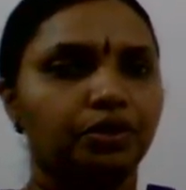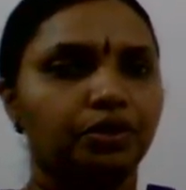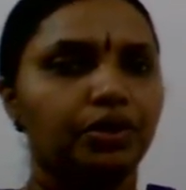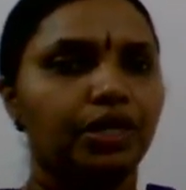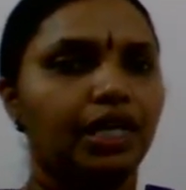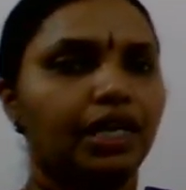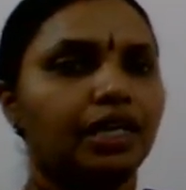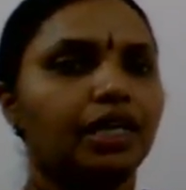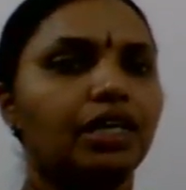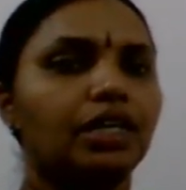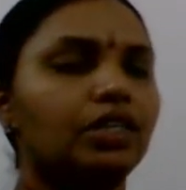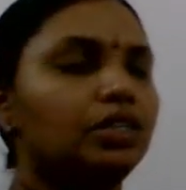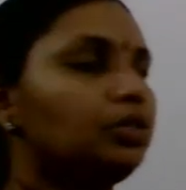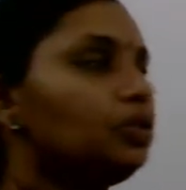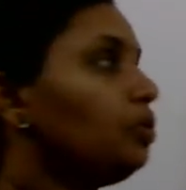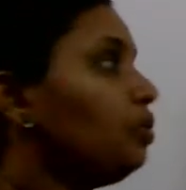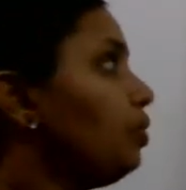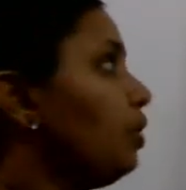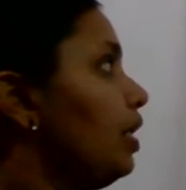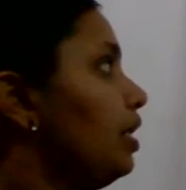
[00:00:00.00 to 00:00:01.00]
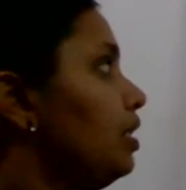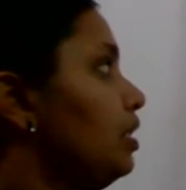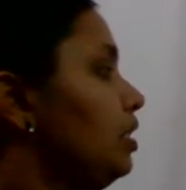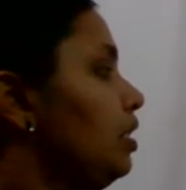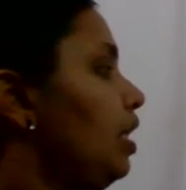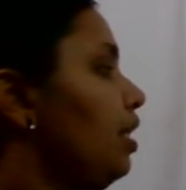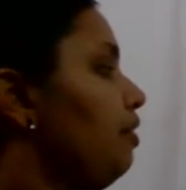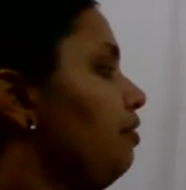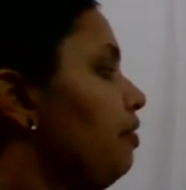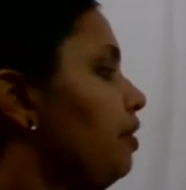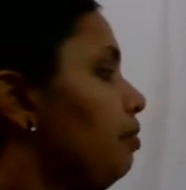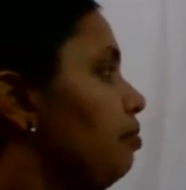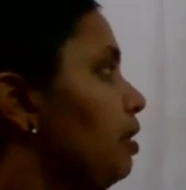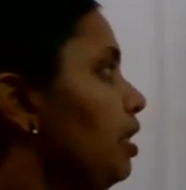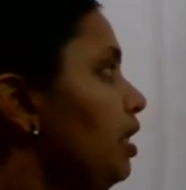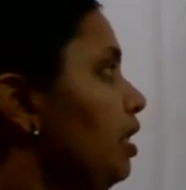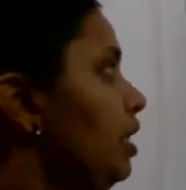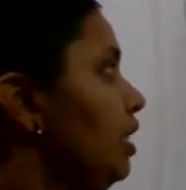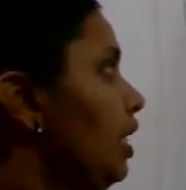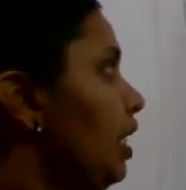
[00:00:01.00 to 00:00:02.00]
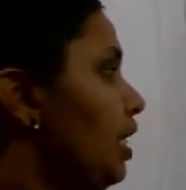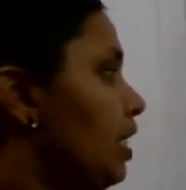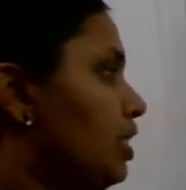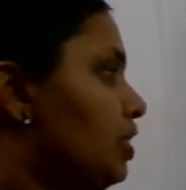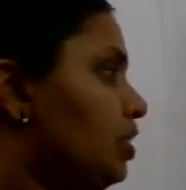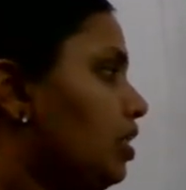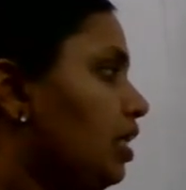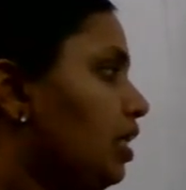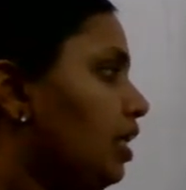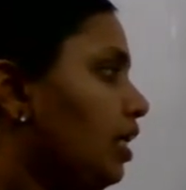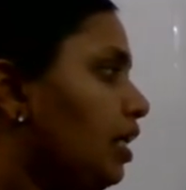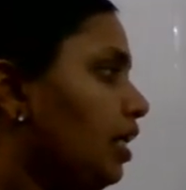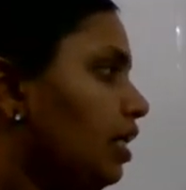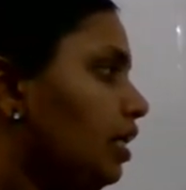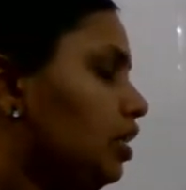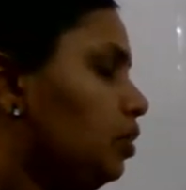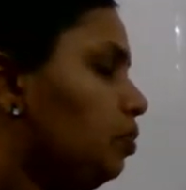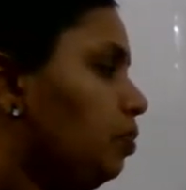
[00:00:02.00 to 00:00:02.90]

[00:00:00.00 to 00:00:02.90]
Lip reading: Okay, so you can start from the instantaneous